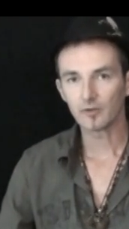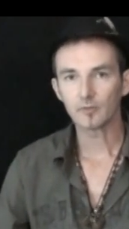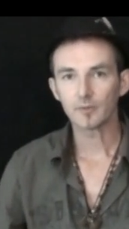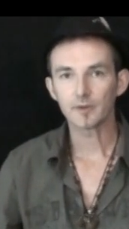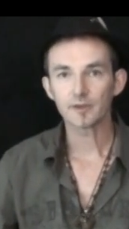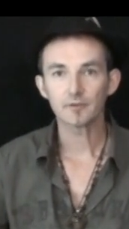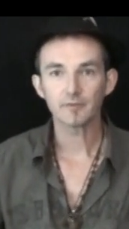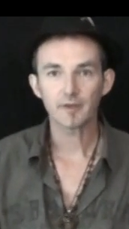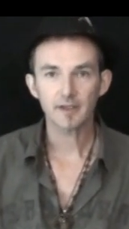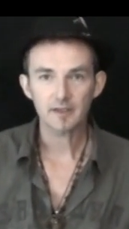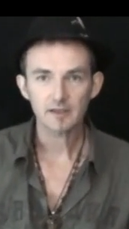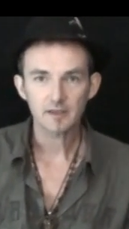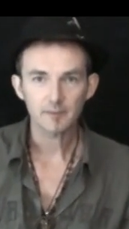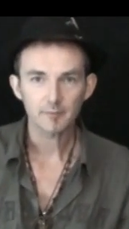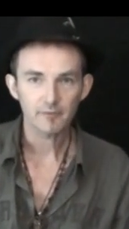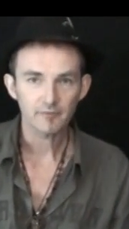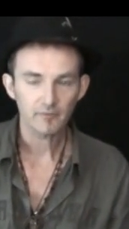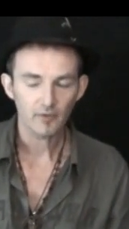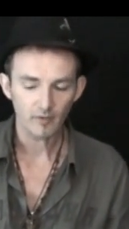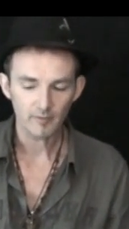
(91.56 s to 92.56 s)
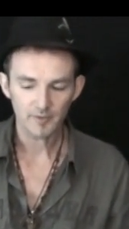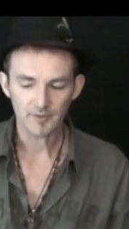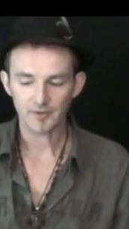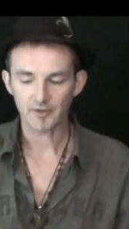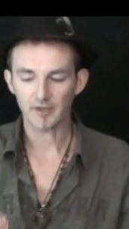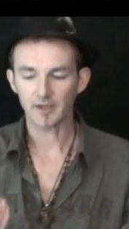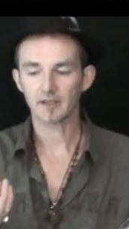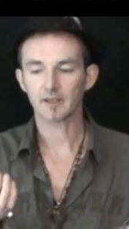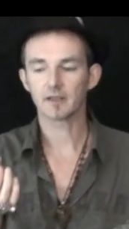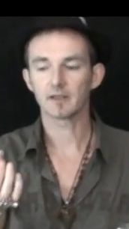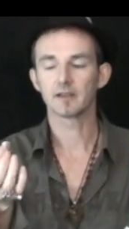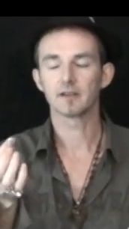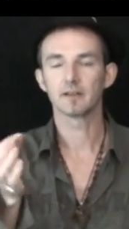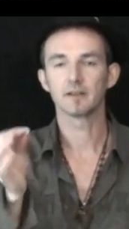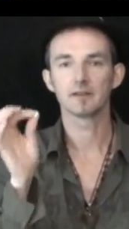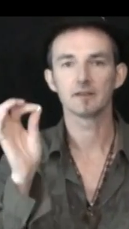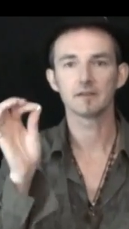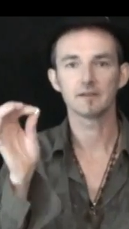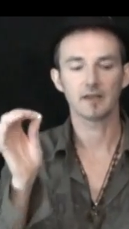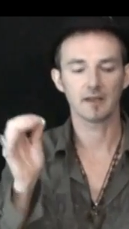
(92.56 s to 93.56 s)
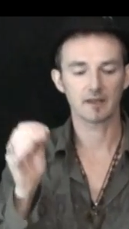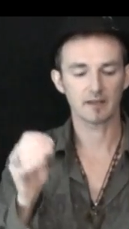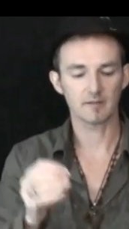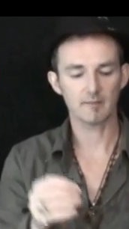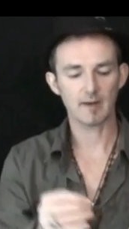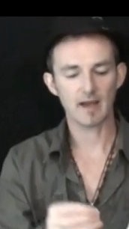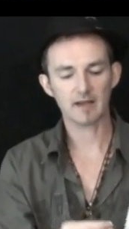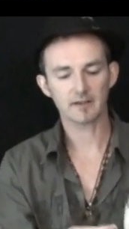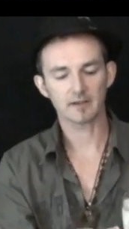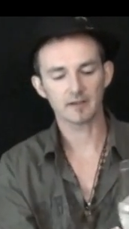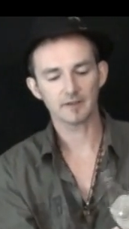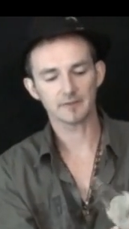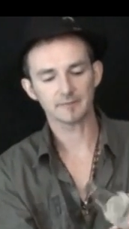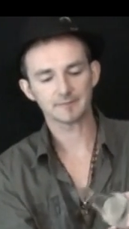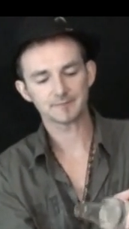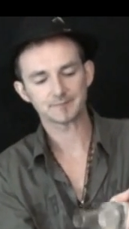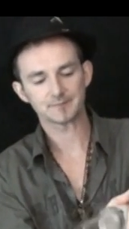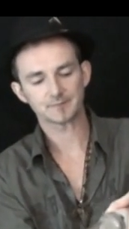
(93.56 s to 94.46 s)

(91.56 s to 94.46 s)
When you're ready to perform the trick, you take the magnet